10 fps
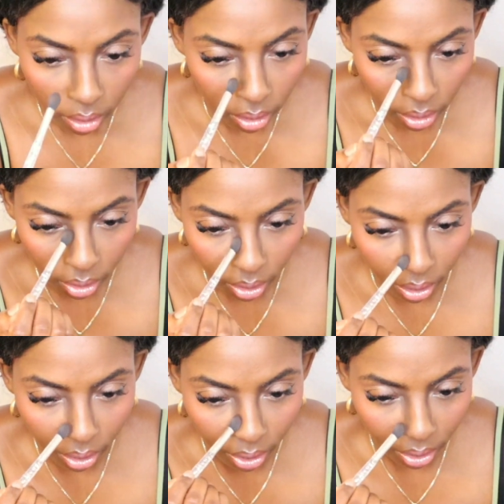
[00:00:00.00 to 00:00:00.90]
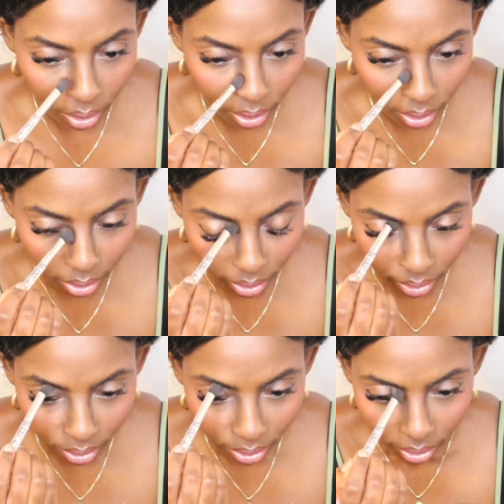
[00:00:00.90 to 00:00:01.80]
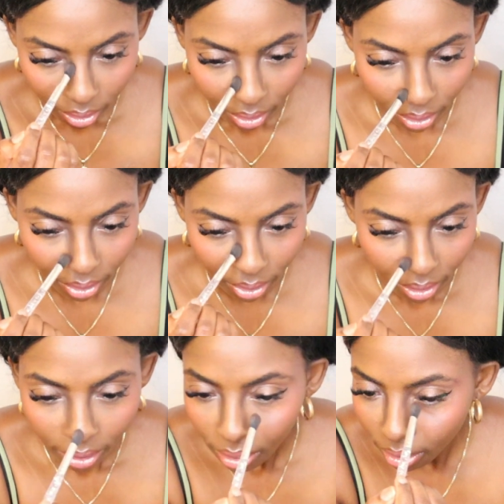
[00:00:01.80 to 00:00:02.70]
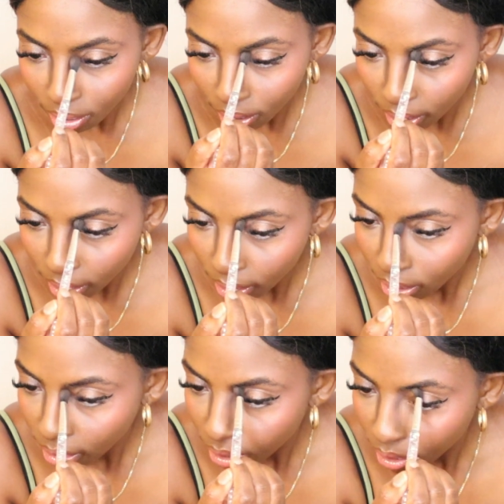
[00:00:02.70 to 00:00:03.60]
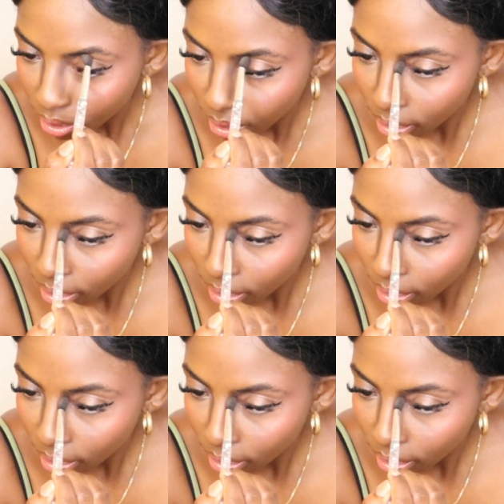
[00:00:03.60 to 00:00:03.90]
(silence)